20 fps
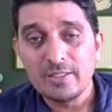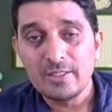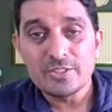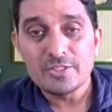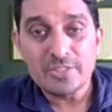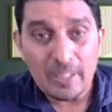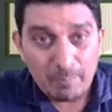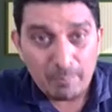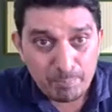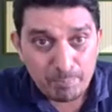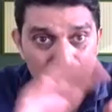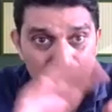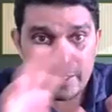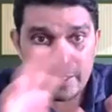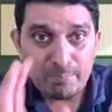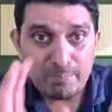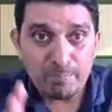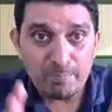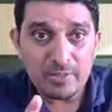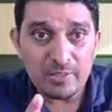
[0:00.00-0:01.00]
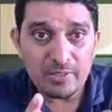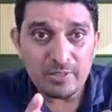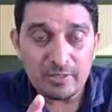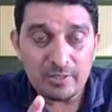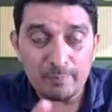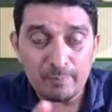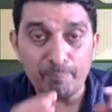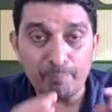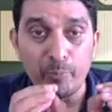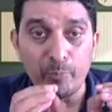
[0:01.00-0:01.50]
Some
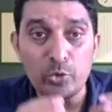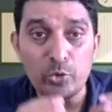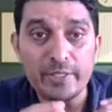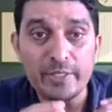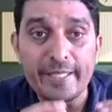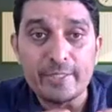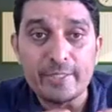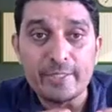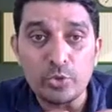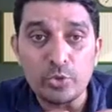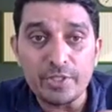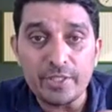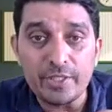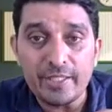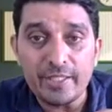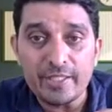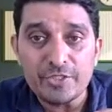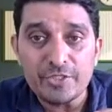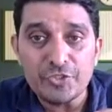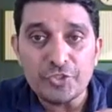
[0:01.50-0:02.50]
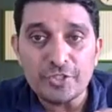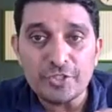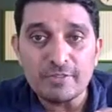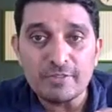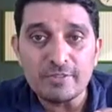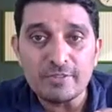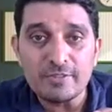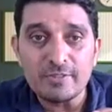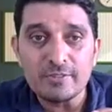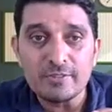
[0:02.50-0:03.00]
people put
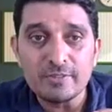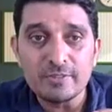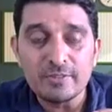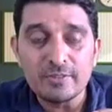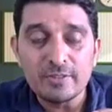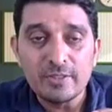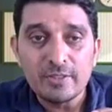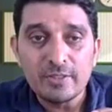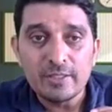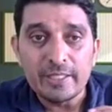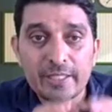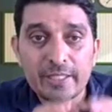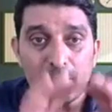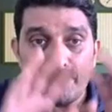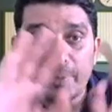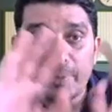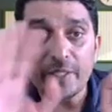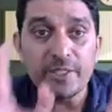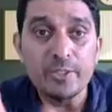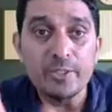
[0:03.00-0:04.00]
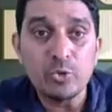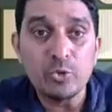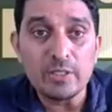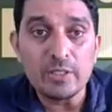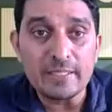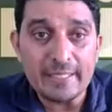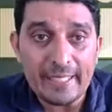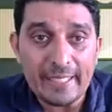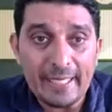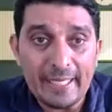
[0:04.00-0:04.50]
education in a
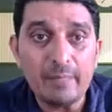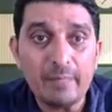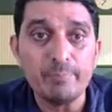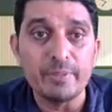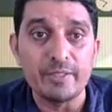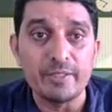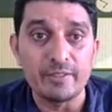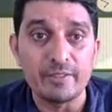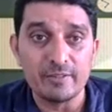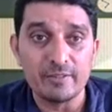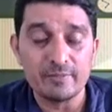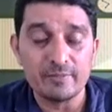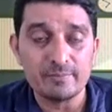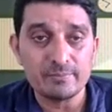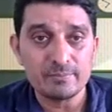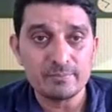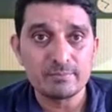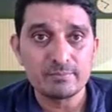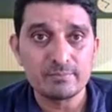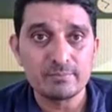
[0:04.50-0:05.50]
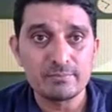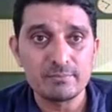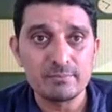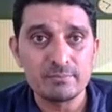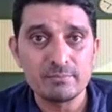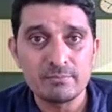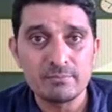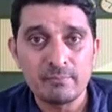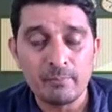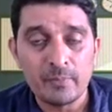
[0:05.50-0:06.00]
particular cabin
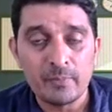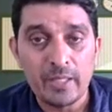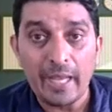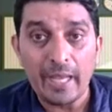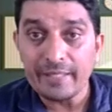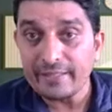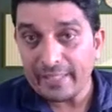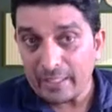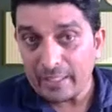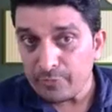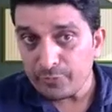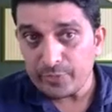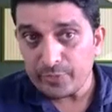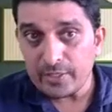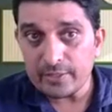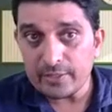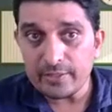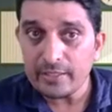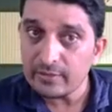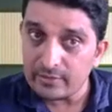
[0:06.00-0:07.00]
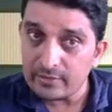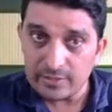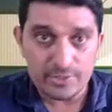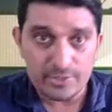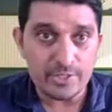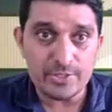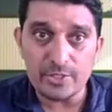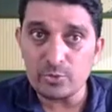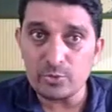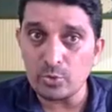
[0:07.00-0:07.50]
and they feel that this
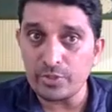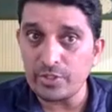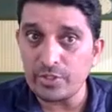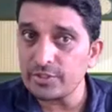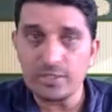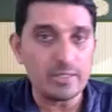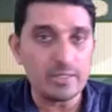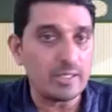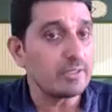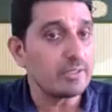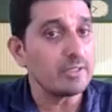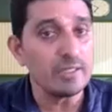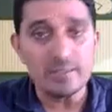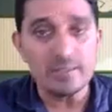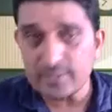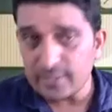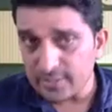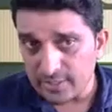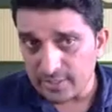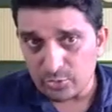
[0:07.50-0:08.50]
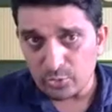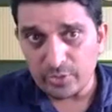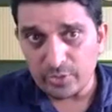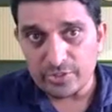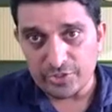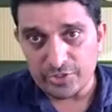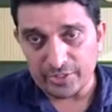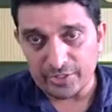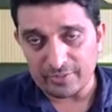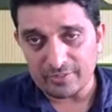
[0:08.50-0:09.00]
is education, nothing else is
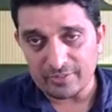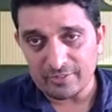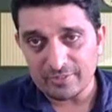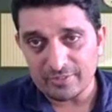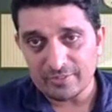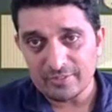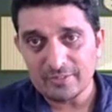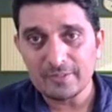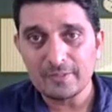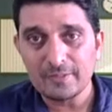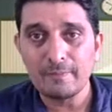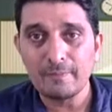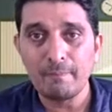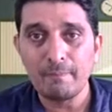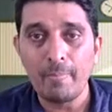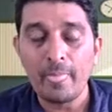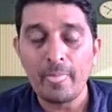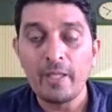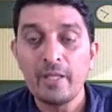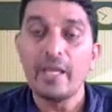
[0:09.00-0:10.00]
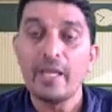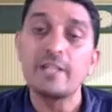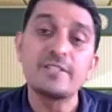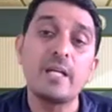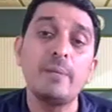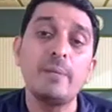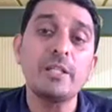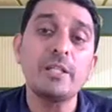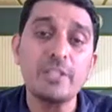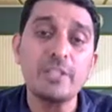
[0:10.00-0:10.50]
education. And
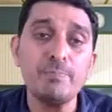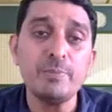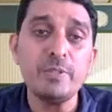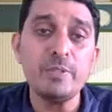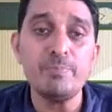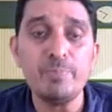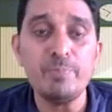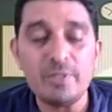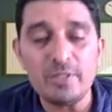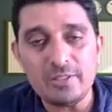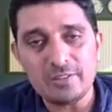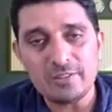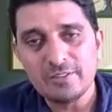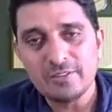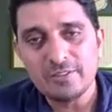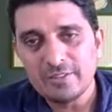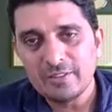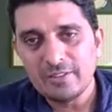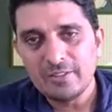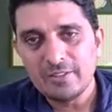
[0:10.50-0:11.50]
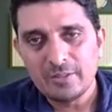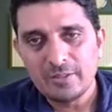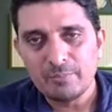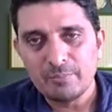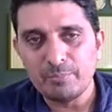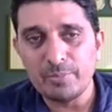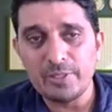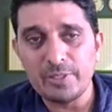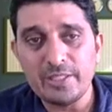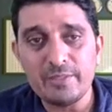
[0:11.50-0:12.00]
some other people
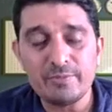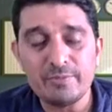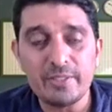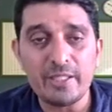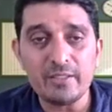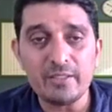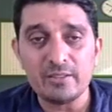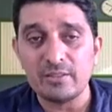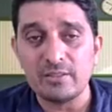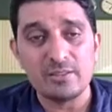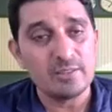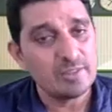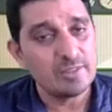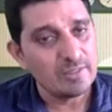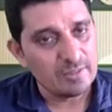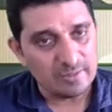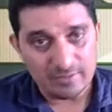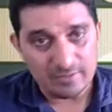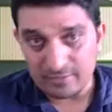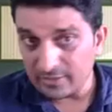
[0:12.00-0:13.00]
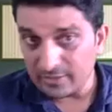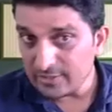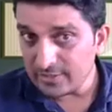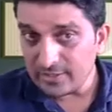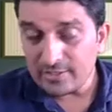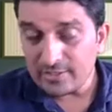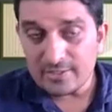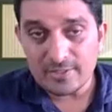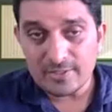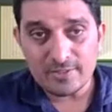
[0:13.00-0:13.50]
believe that this
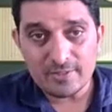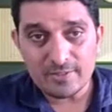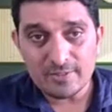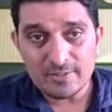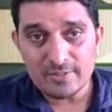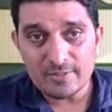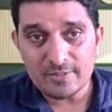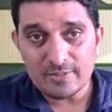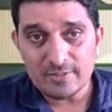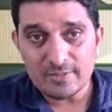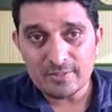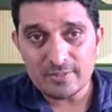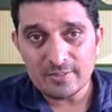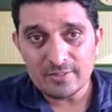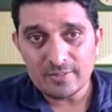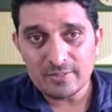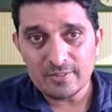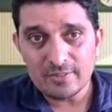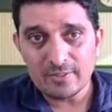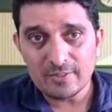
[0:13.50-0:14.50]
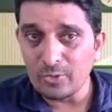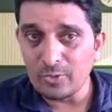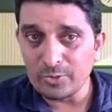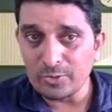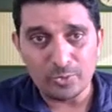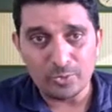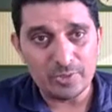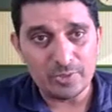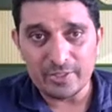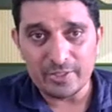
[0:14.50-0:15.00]
is
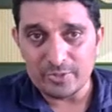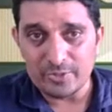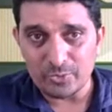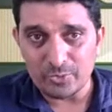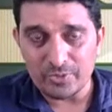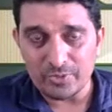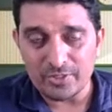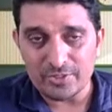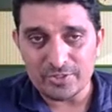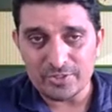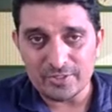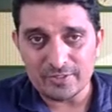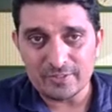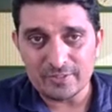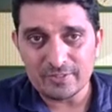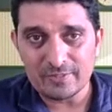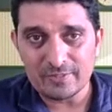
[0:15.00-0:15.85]
not only education.